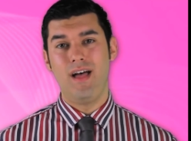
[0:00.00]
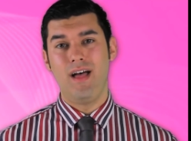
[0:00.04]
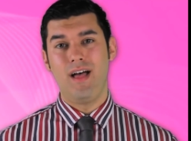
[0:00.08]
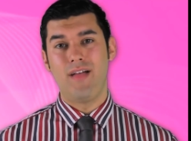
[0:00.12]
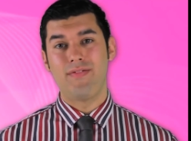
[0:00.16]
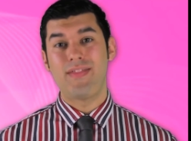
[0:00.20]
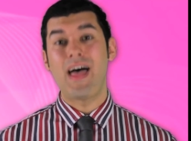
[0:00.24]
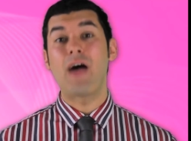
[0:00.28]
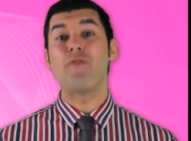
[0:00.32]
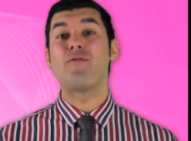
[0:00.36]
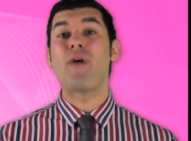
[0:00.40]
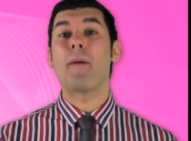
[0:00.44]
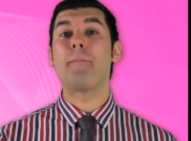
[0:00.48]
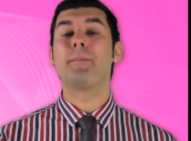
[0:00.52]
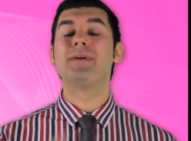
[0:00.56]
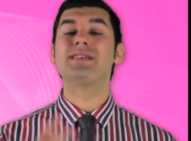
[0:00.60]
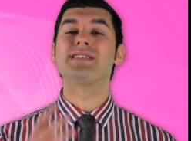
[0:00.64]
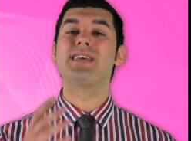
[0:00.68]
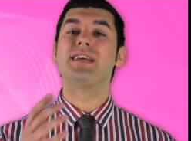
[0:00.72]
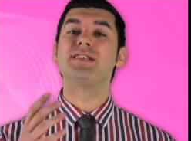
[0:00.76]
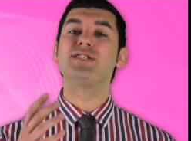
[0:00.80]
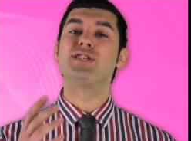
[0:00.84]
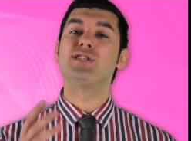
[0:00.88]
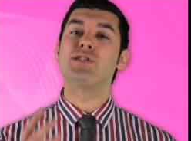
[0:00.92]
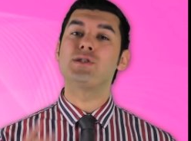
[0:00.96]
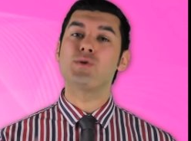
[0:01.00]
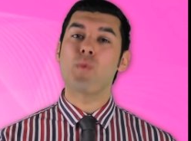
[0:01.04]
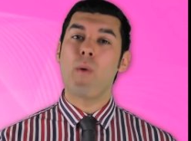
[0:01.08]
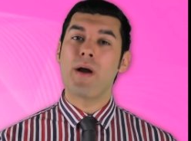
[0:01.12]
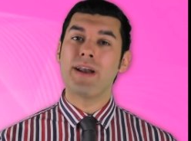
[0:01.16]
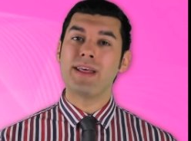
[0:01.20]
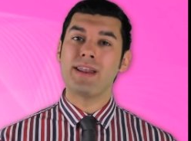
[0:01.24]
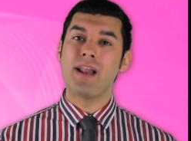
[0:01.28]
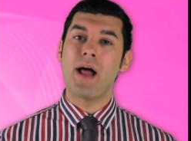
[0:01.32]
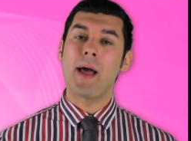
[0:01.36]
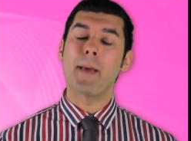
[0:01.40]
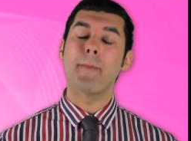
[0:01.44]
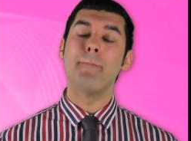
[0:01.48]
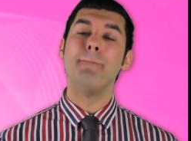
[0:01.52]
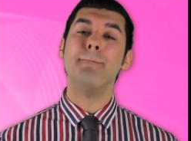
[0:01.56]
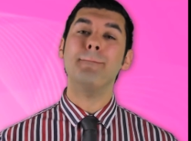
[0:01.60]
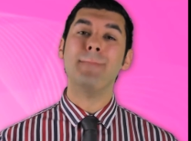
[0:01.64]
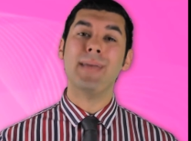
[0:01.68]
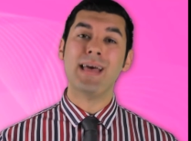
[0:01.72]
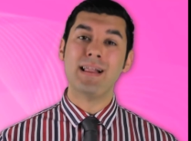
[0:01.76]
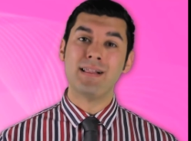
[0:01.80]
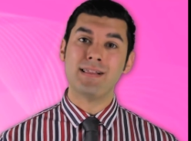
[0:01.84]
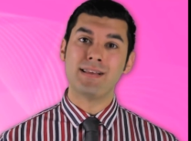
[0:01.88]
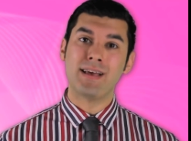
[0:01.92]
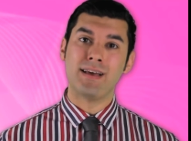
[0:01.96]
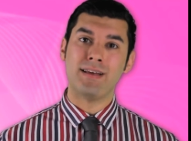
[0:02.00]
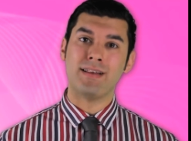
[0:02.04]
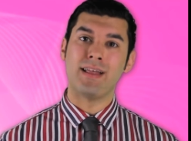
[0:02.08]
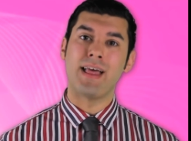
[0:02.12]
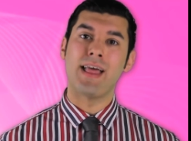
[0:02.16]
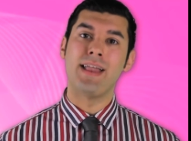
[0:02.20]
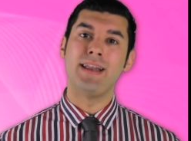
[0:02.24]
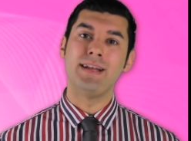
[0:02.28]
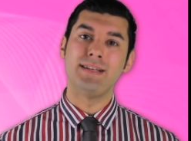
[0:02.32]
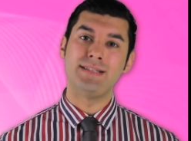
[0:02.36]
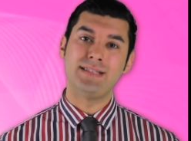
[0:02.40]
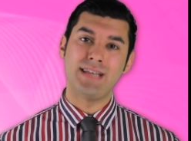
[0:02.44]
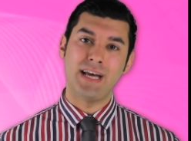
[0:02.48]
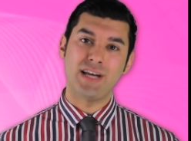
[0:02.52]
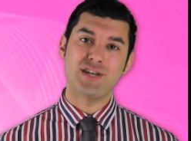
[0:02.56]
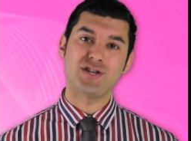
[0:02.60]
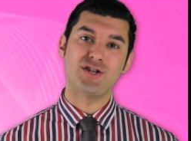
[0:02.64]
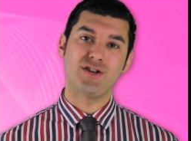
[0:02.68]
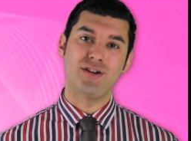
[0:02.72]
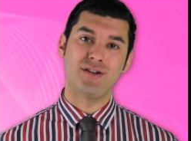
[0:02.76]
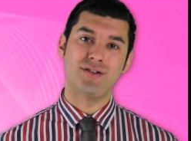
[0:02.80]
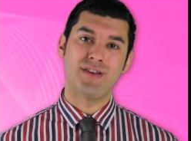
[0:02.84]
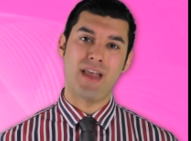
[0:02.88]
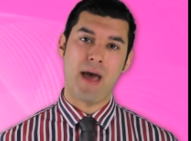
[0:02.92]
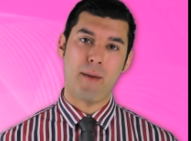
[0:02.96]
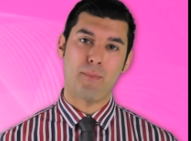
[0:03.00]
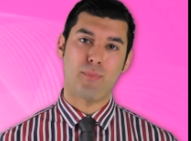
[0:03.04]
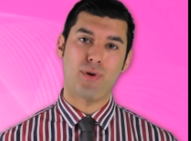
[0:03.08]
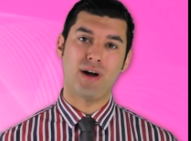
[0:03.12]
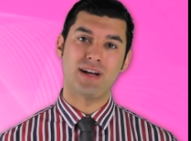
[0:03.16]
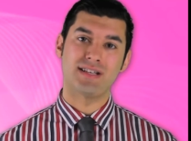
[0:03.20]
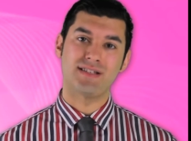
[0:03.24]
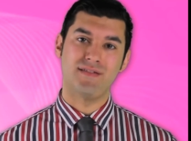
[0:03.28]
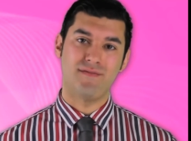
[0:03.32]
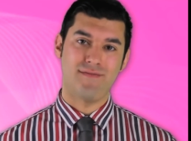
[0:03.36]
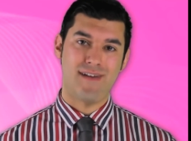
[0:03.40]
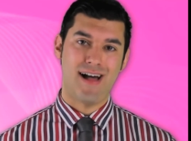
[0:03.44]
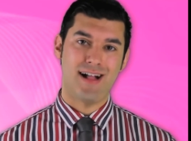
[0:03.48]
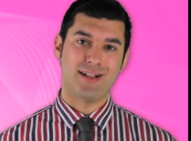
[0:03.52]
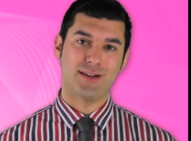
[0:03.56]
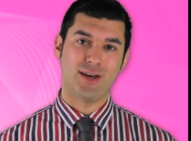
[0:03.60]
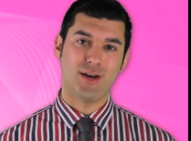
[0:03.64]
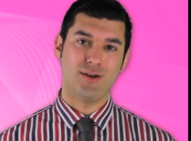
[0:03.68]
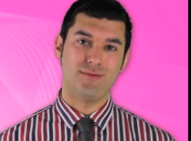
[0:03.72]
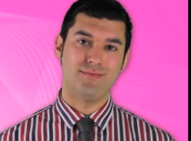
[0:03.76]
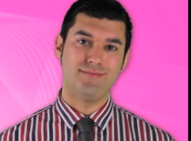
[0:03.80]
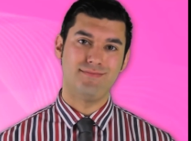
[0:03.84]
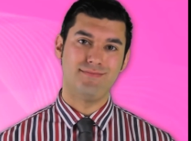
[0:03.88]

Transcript: that represented 29 million in additional net present value.